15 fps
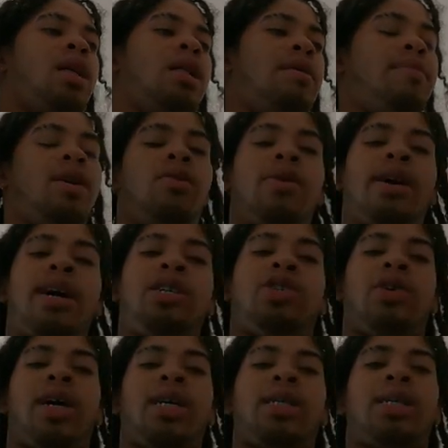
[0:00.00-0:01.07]
let me go get
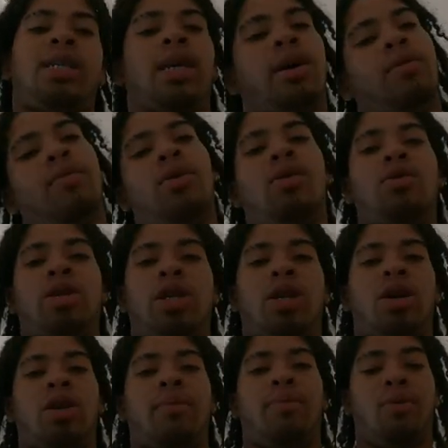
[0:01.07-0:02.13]
dressed and we'll go
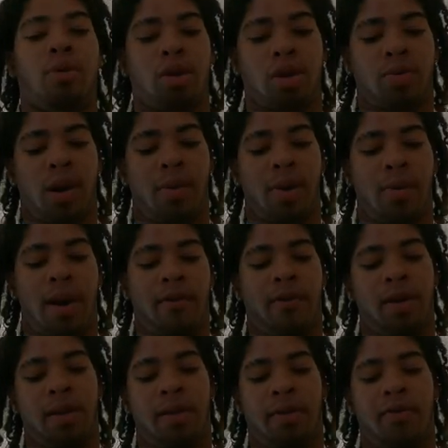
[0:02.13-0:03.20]
chill on the porch while we wait
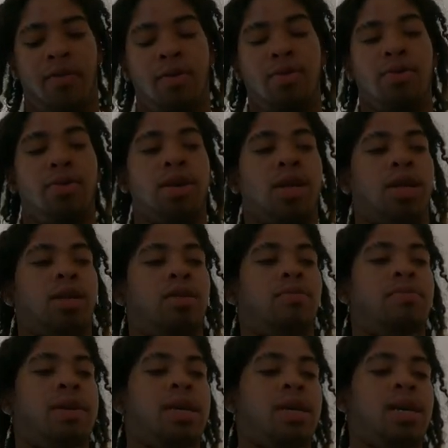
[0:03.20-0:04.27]
for the food to
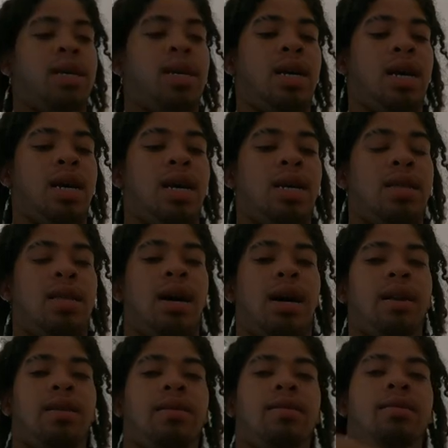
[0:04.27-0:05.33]
be done.